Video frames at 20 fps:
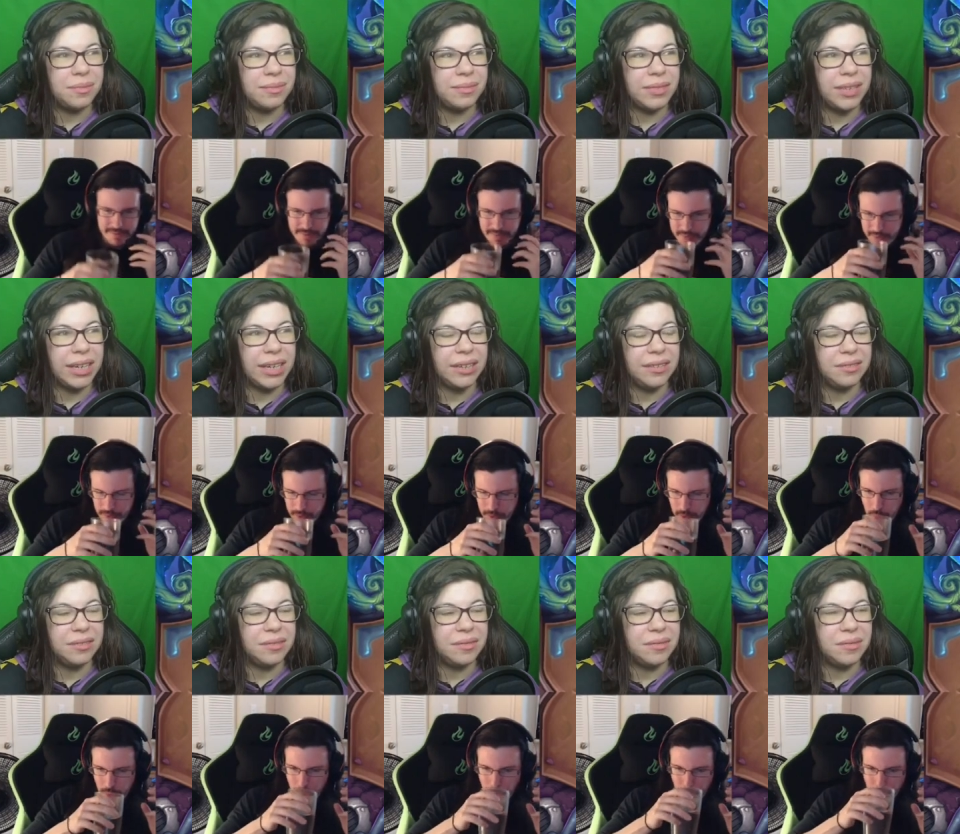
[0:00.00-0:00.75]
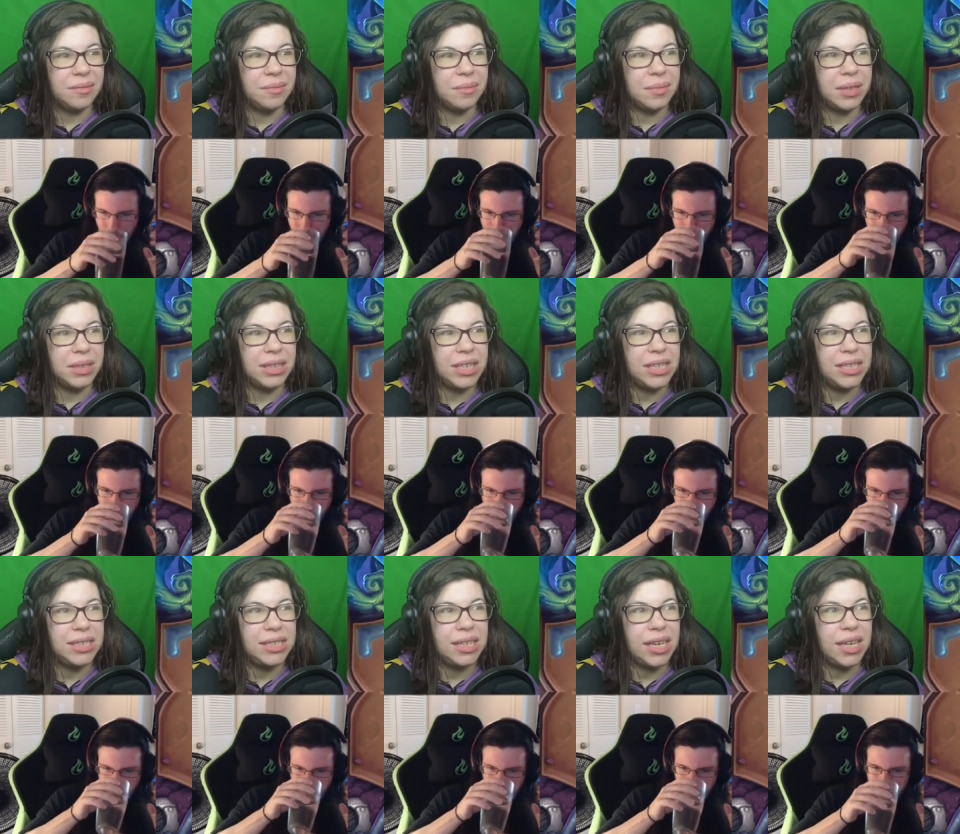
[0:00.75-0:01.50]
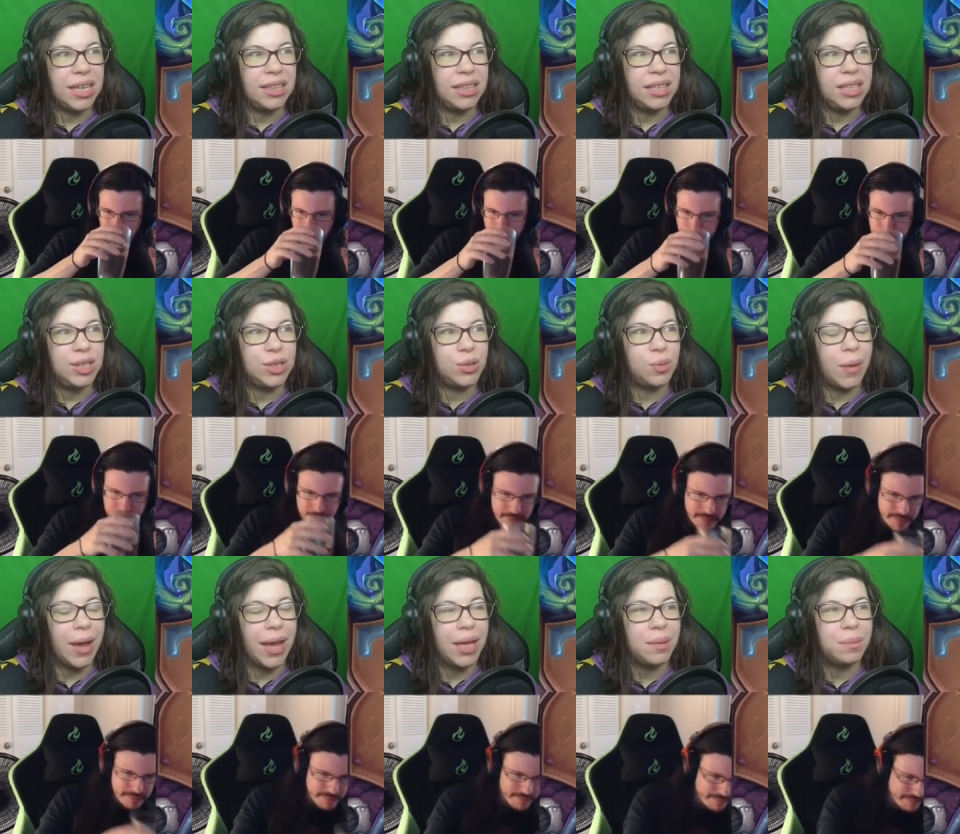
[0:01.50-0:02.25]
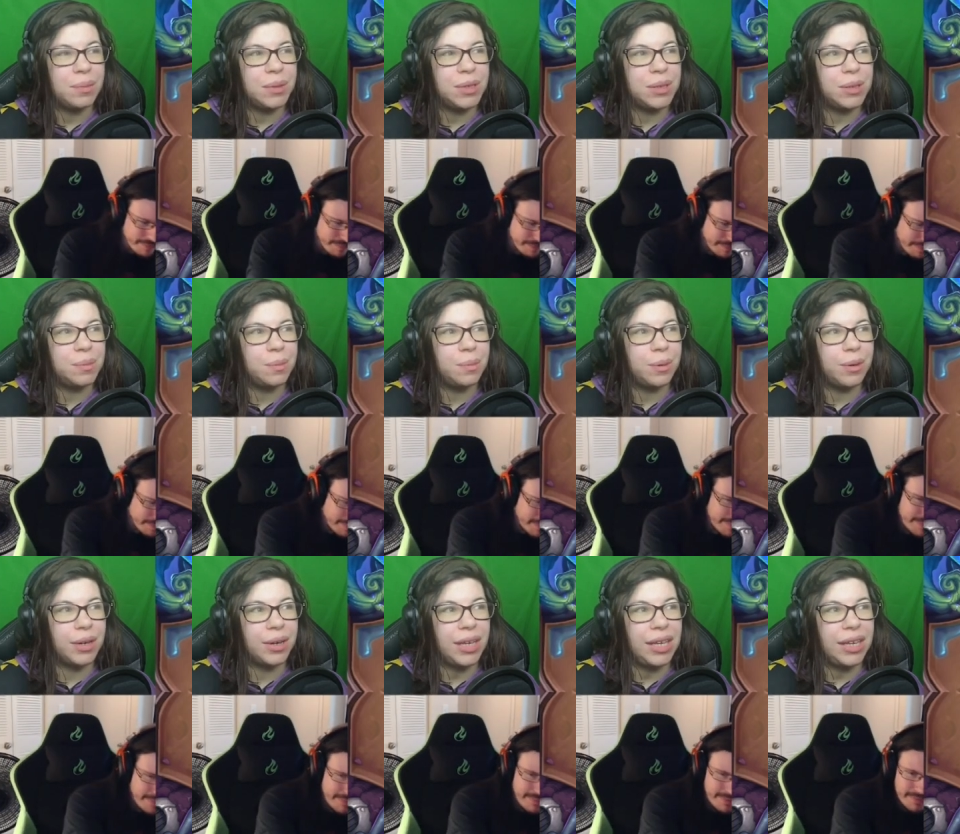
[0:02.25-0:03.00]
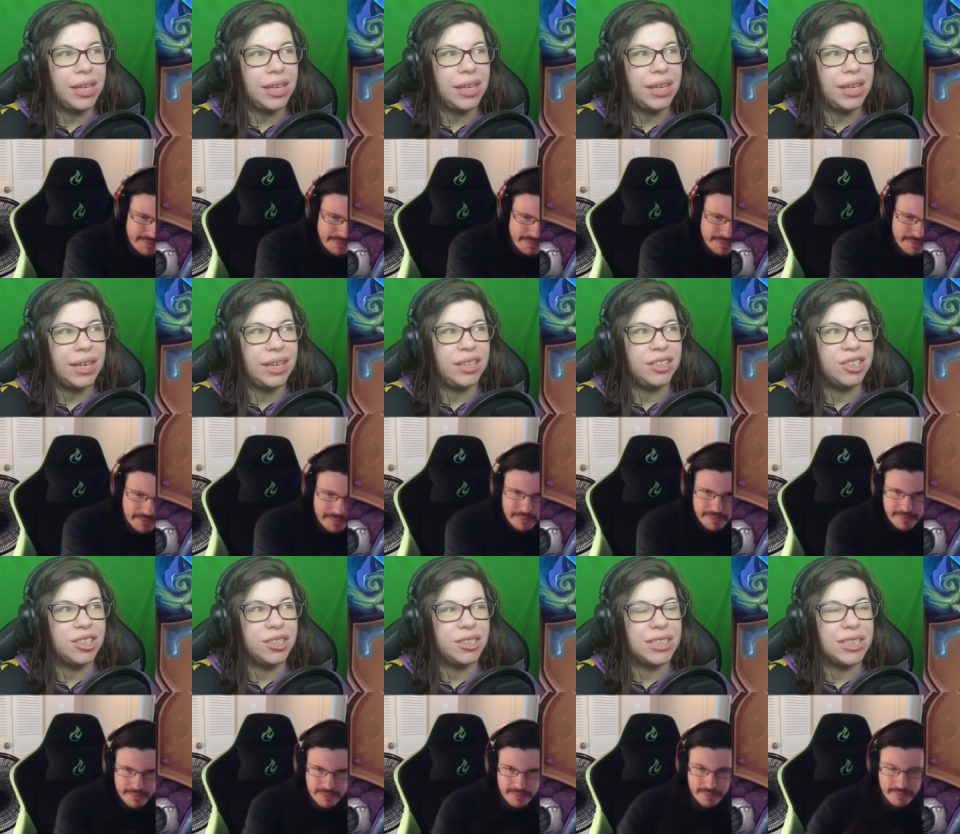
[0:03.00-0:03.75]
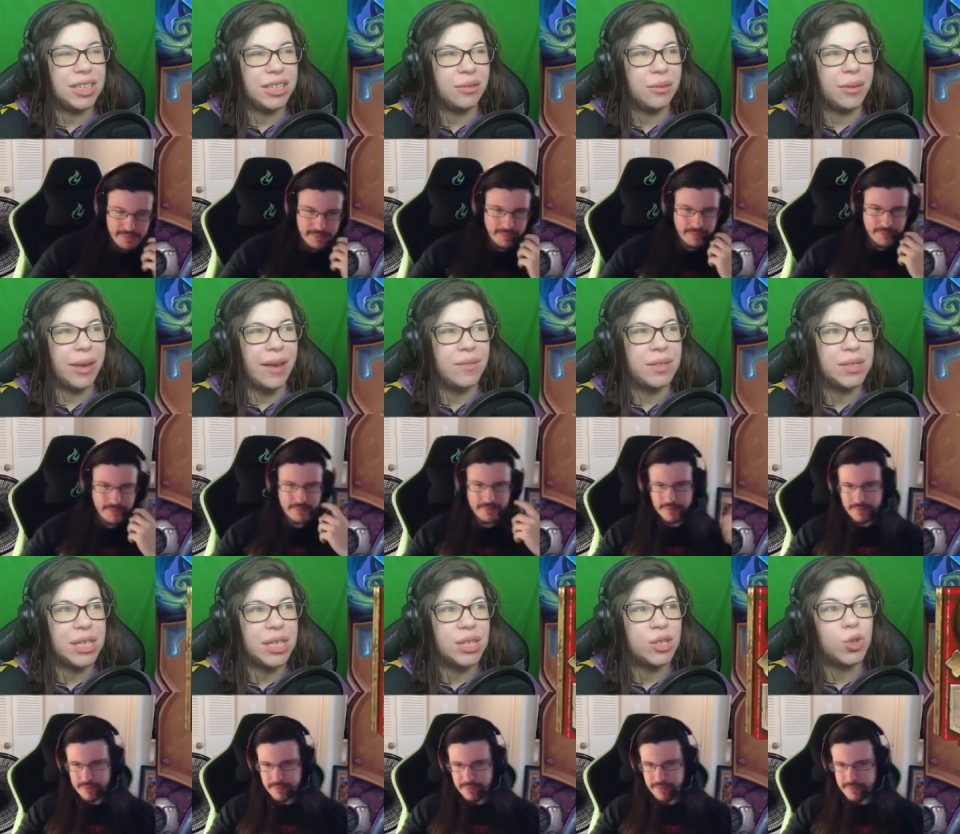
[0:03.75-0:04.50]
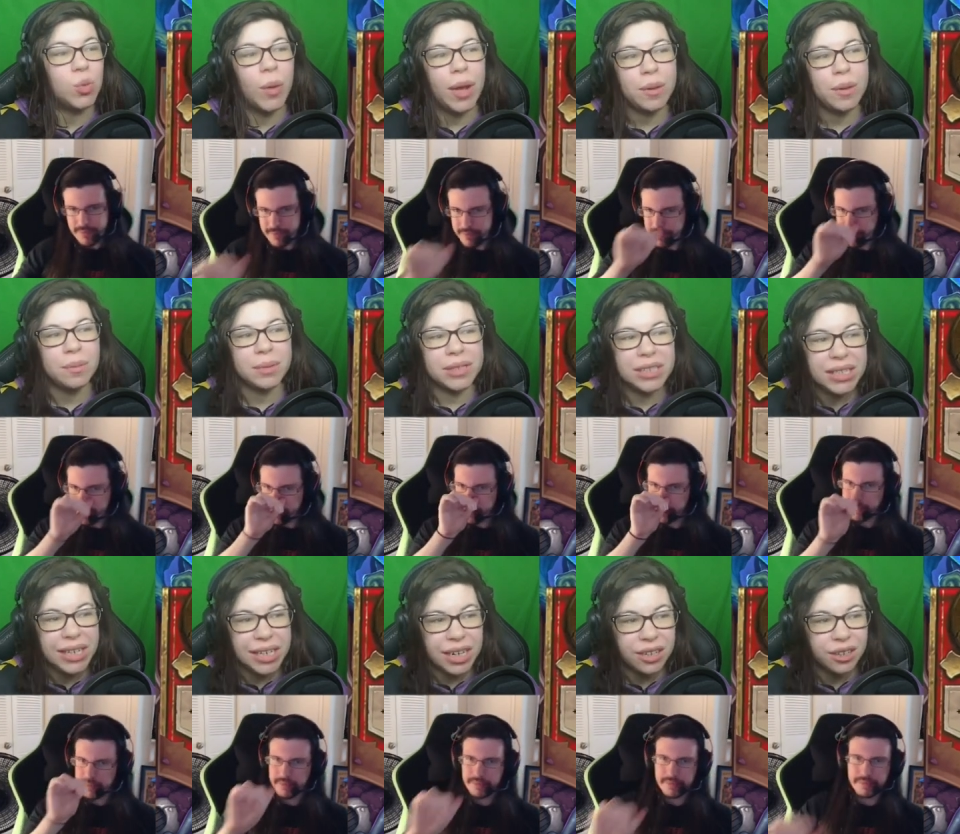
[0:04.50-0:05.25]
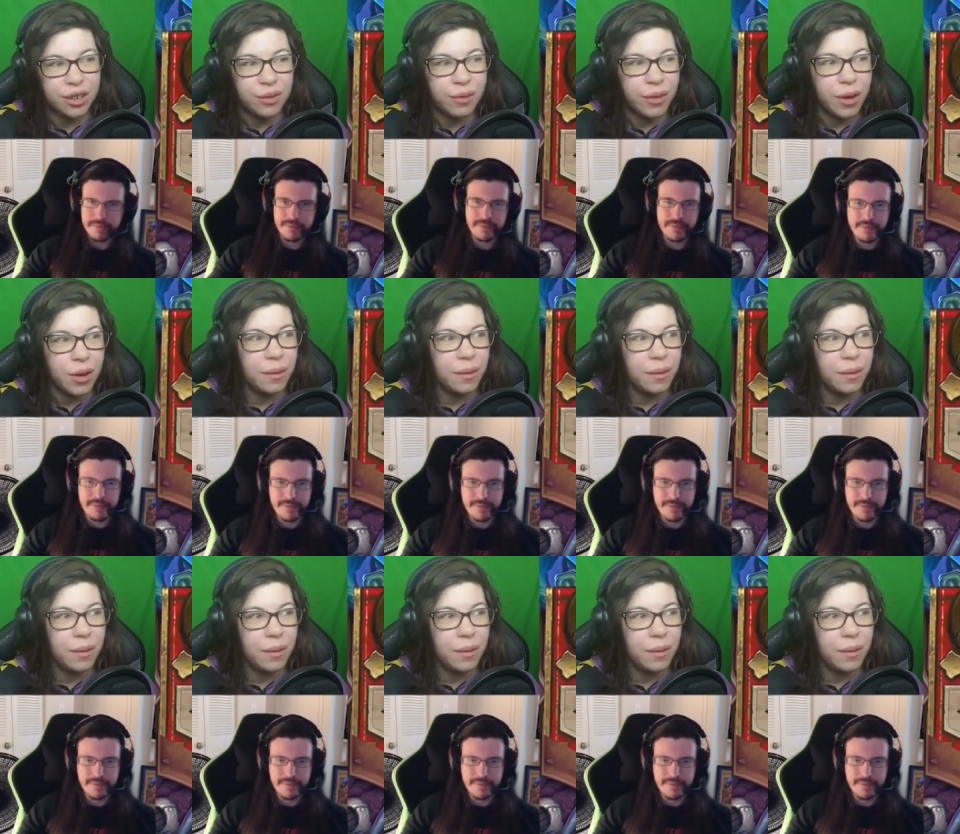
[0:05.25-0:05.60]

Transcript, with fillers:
Speaker 1: Yeah. But these uh, these swipes pretty interesting. We haven't seen swipe in standard for a